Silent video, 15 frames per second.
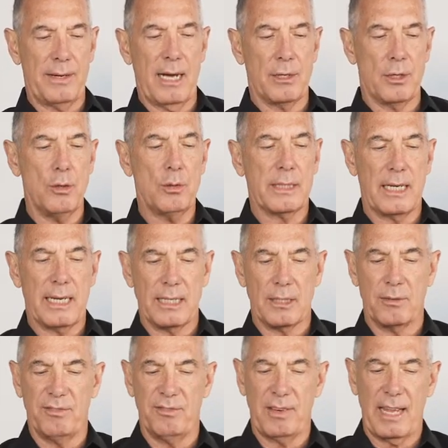Now, you can
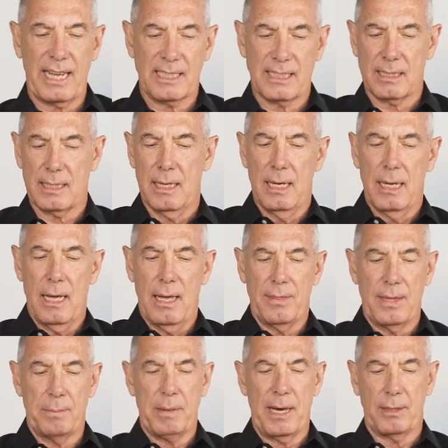either flex
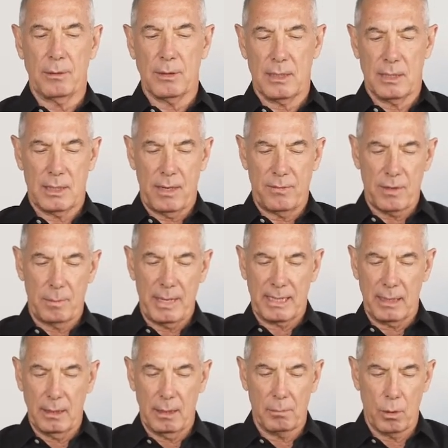the petals and stuff to make
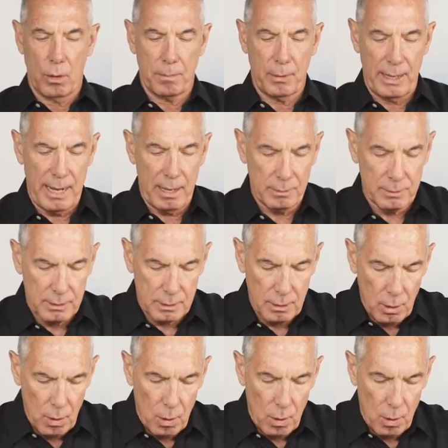it a little more pronounced